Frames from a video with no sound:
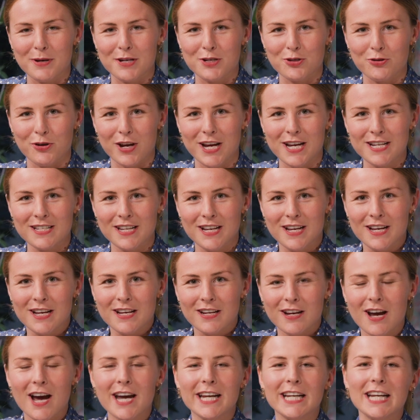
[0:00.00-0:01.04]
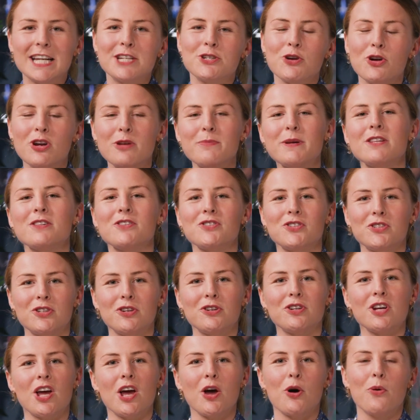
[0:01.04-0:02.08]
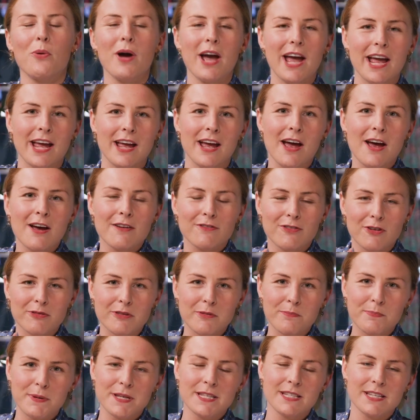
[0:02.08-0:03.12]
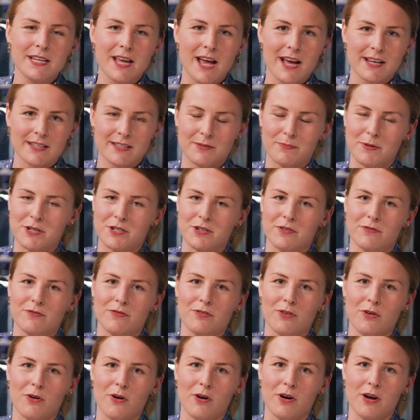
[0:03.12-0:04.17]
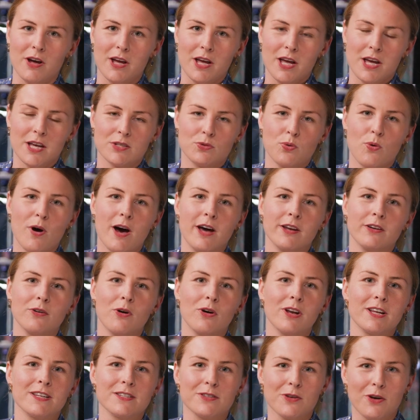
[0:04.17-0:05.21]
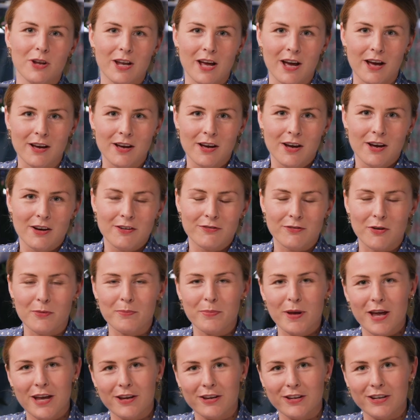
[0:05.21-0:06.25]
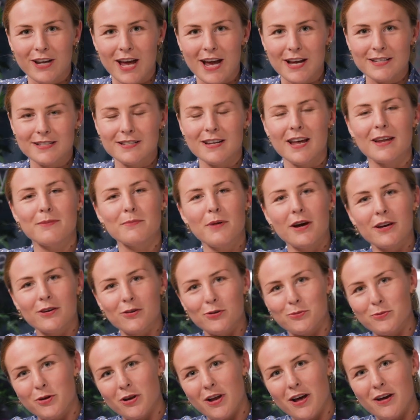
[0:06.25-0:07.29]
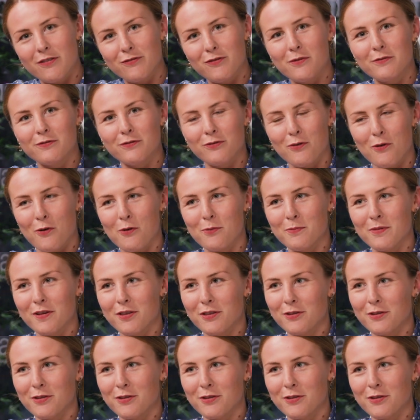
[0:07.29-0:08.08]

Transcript: Madrid. Kindly joining me in the studio away from the busy exhibition floor is Juan Olaizola from PagoNxt and Michael Mueller from Form